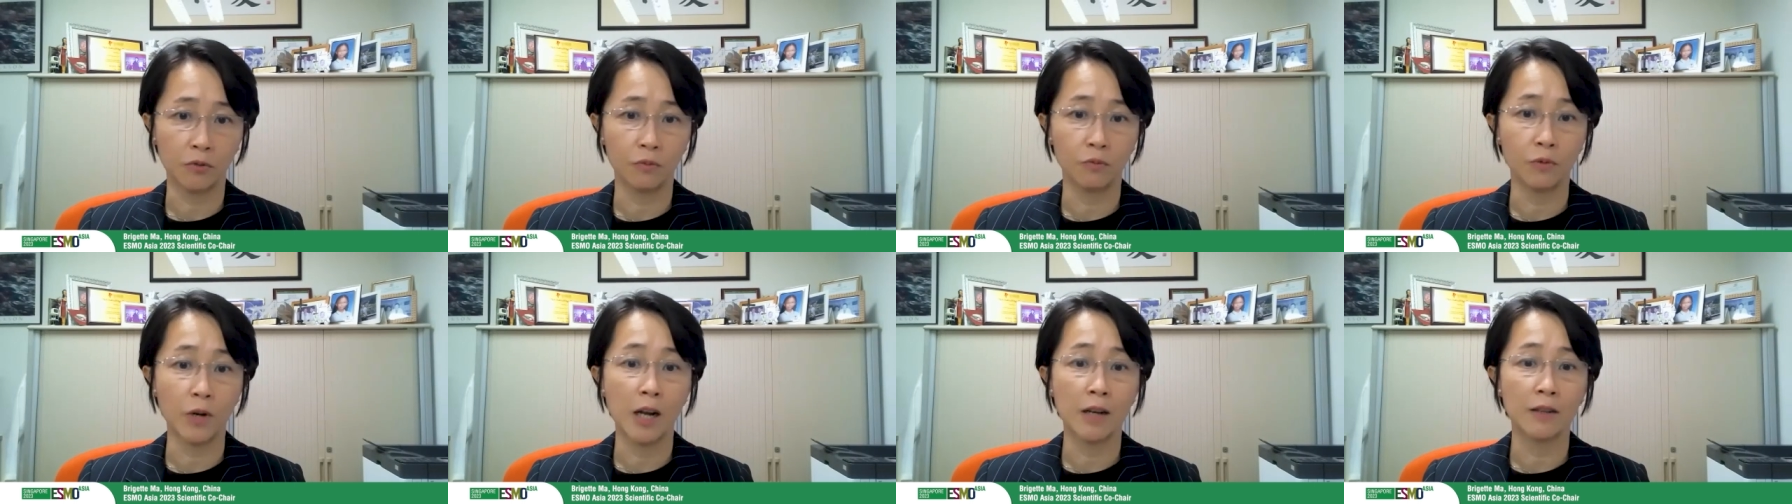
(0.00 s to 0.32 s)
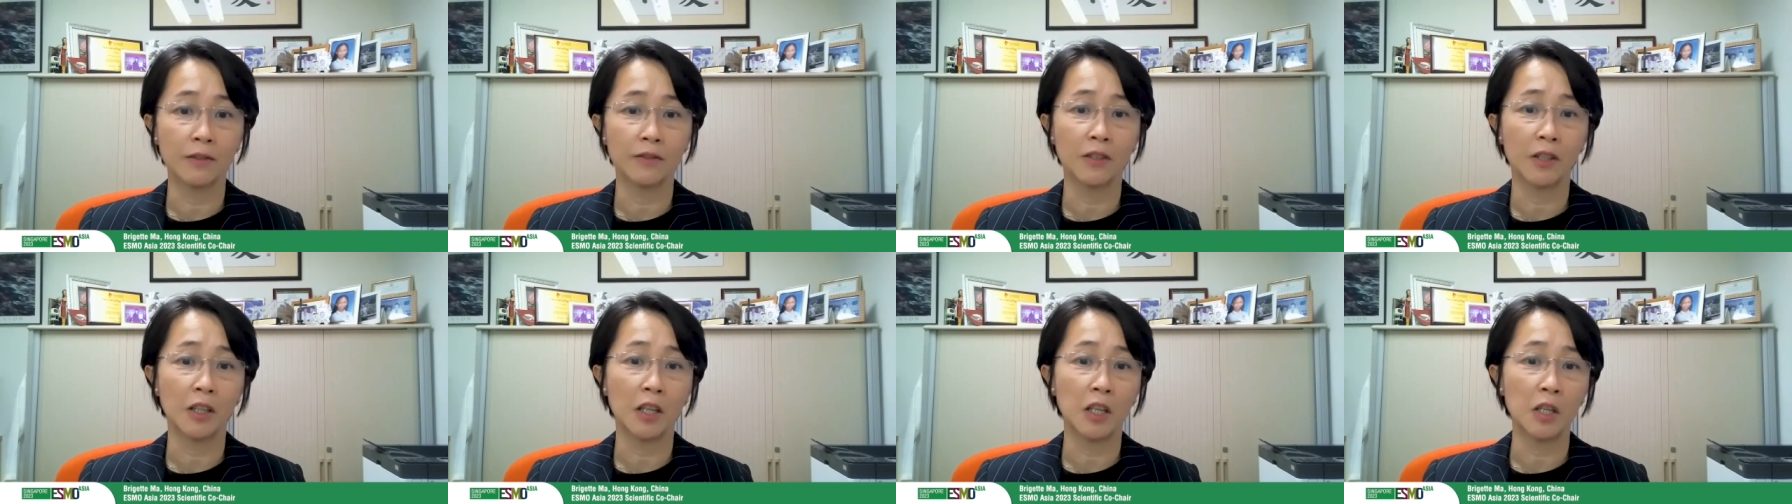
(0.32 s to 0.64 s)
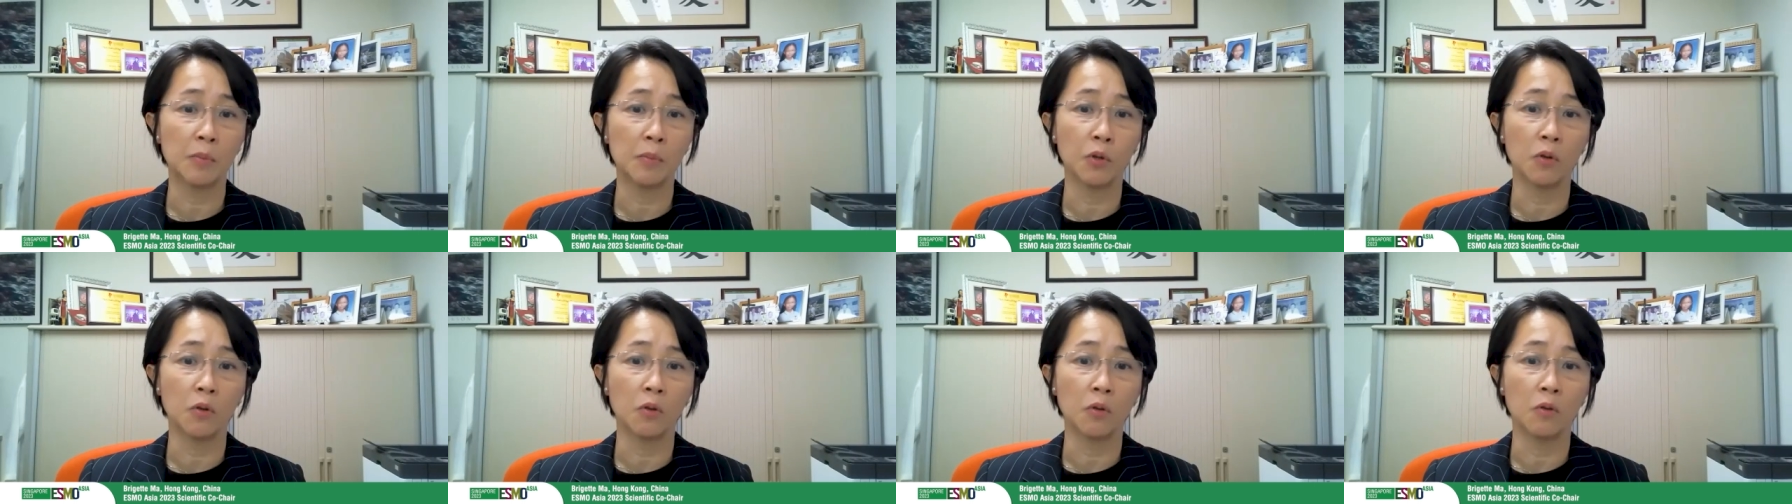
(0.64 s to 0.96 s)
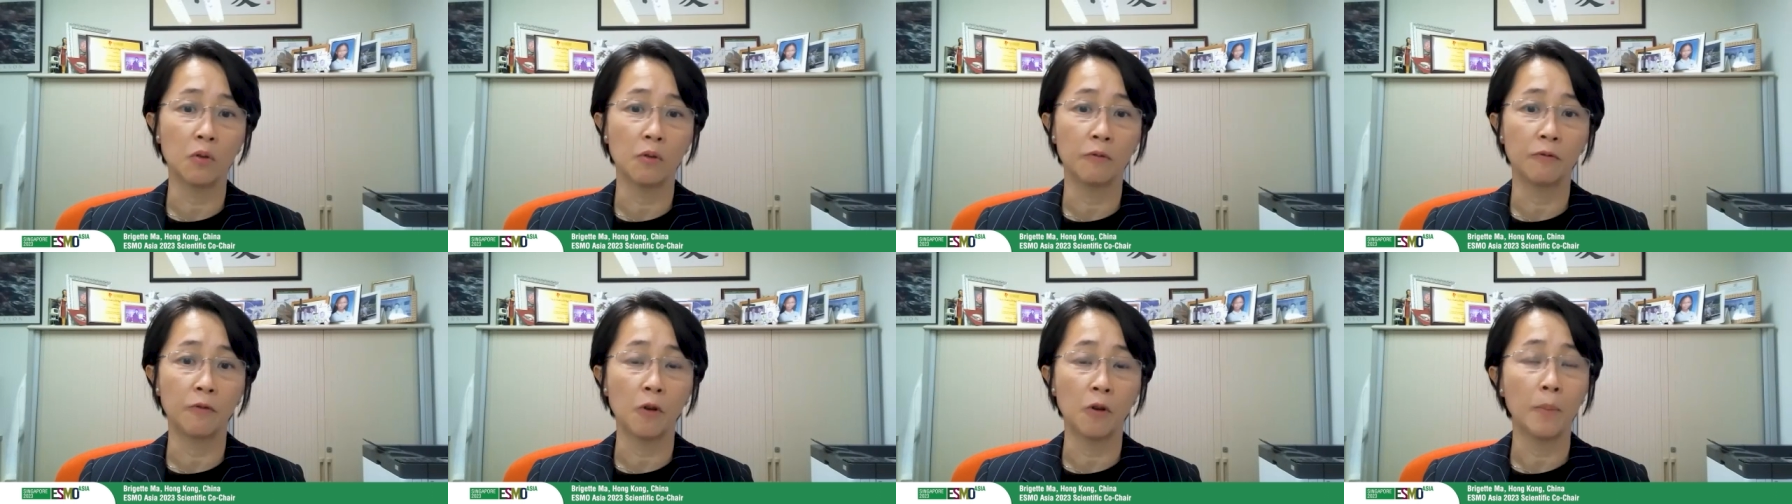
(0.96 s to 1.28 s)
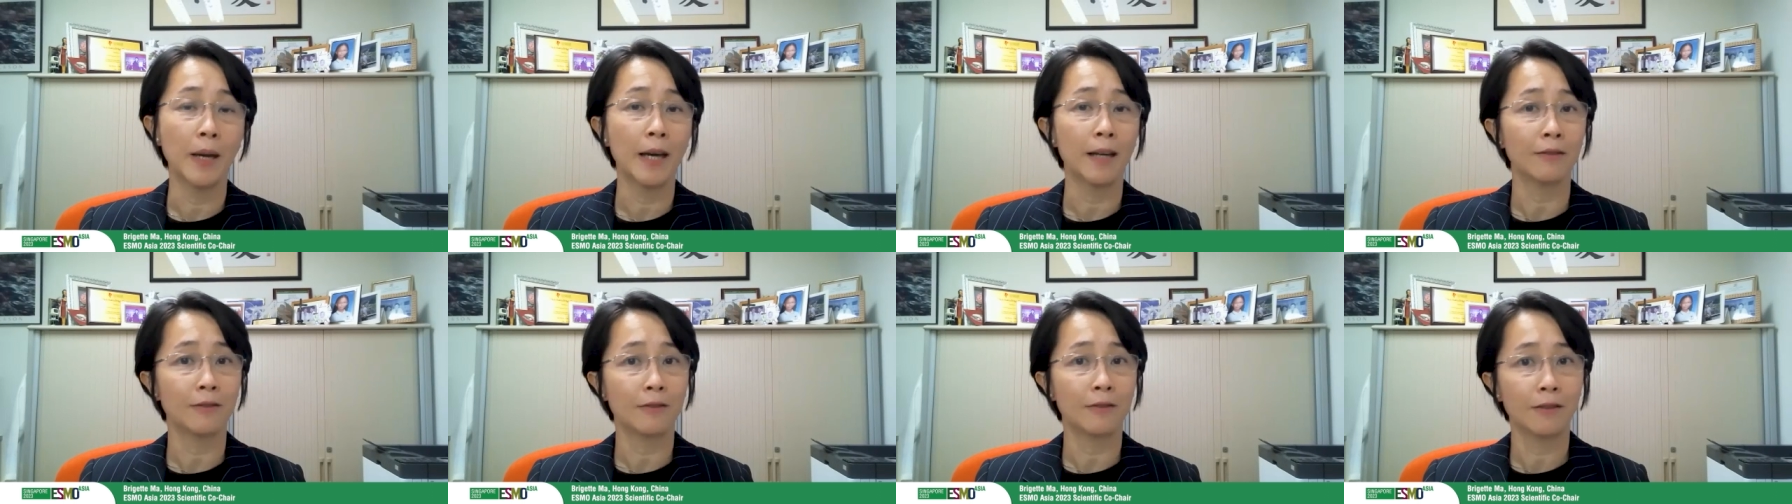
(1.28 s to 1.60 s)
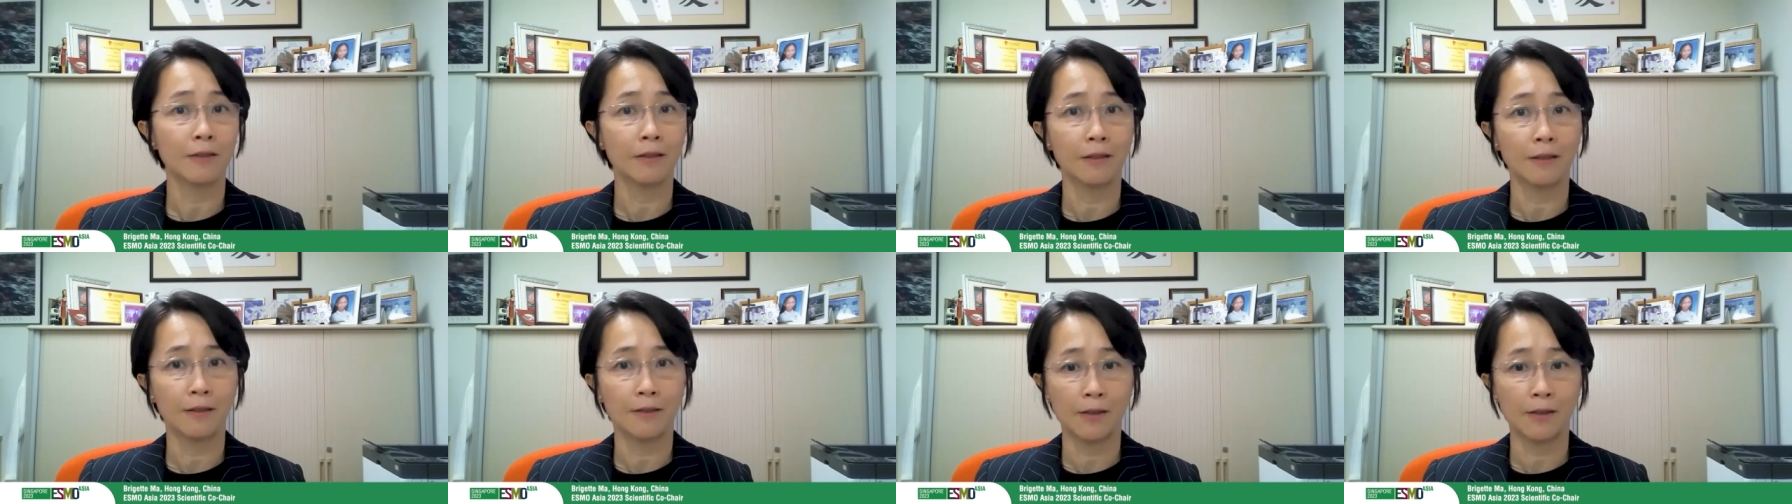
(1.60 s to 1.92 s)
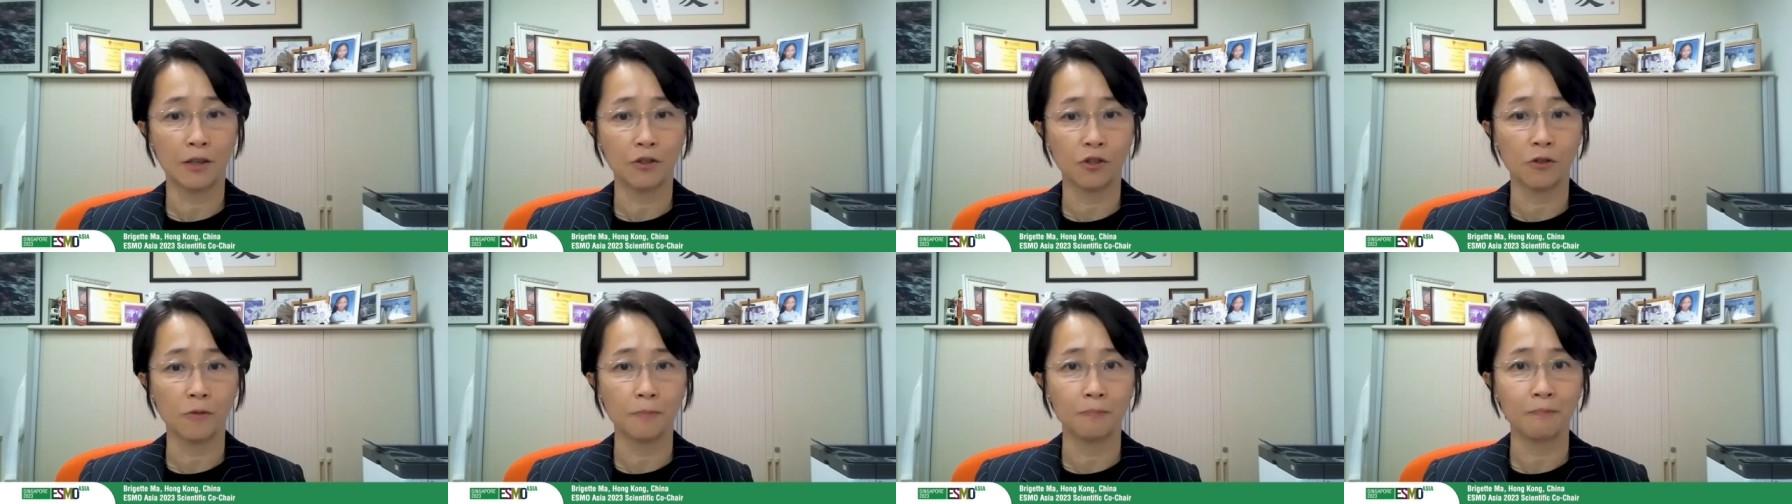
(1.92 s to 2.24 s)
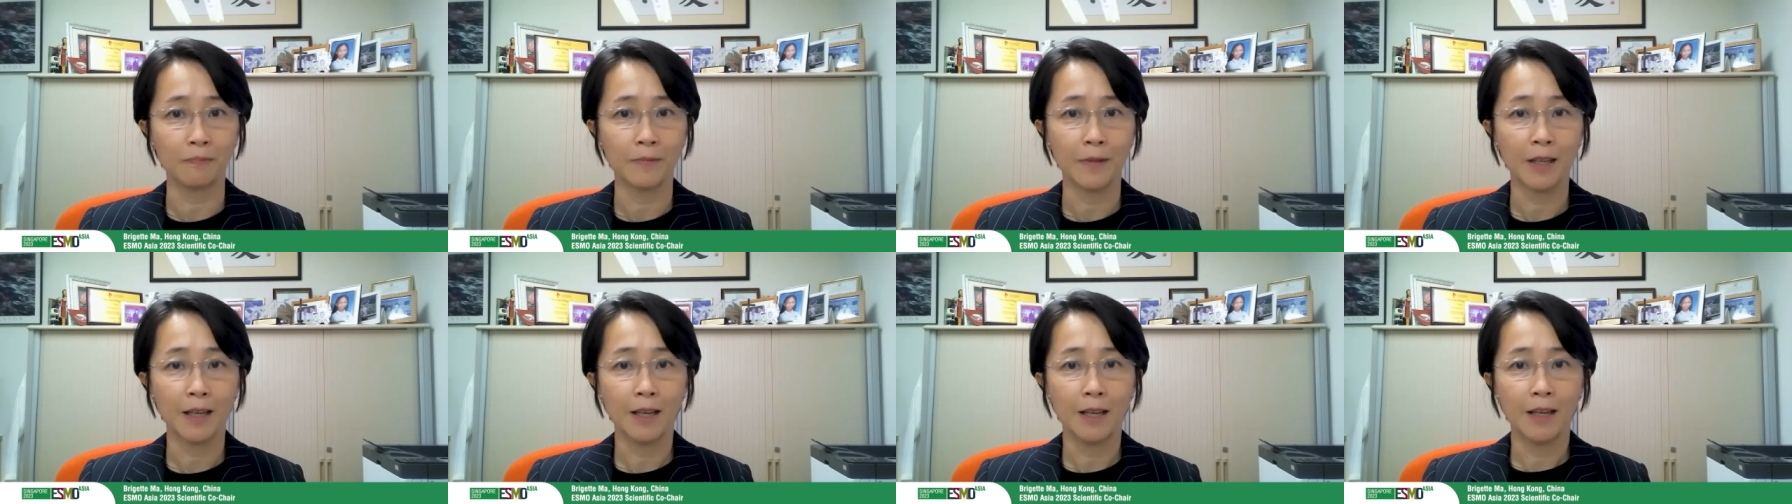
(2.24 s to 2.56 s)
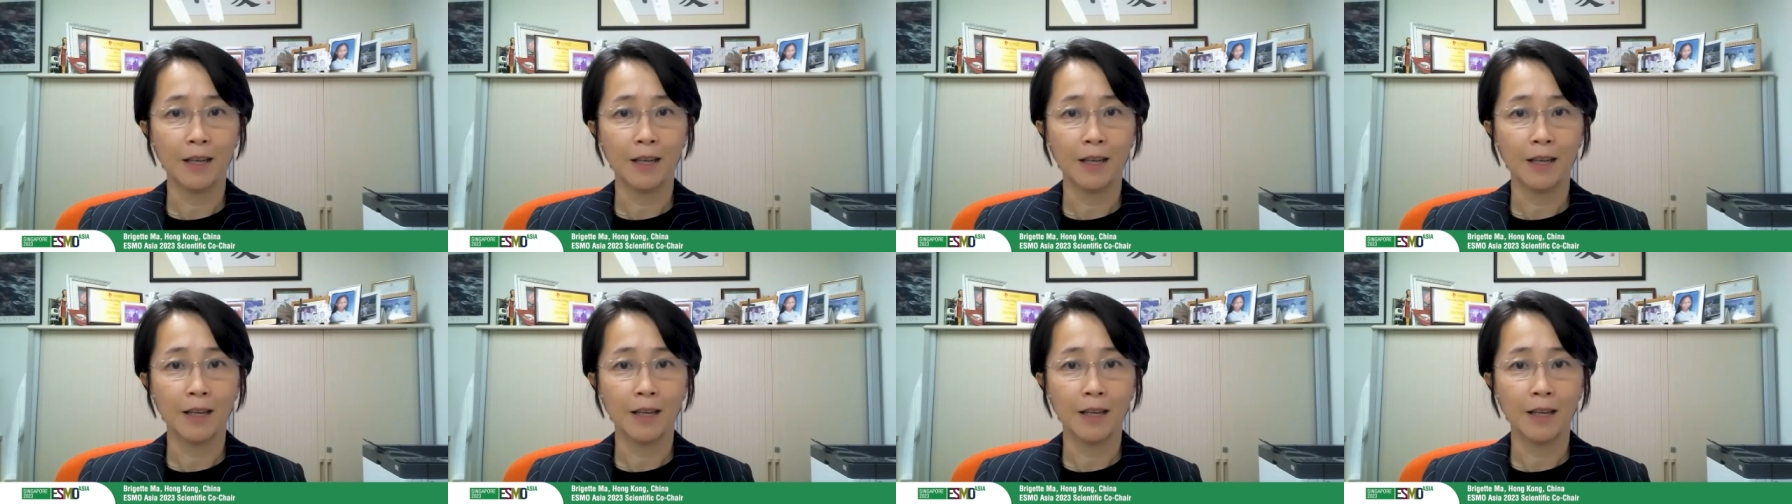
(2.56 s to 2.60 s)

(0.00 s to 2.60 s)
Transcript: roundtable format session.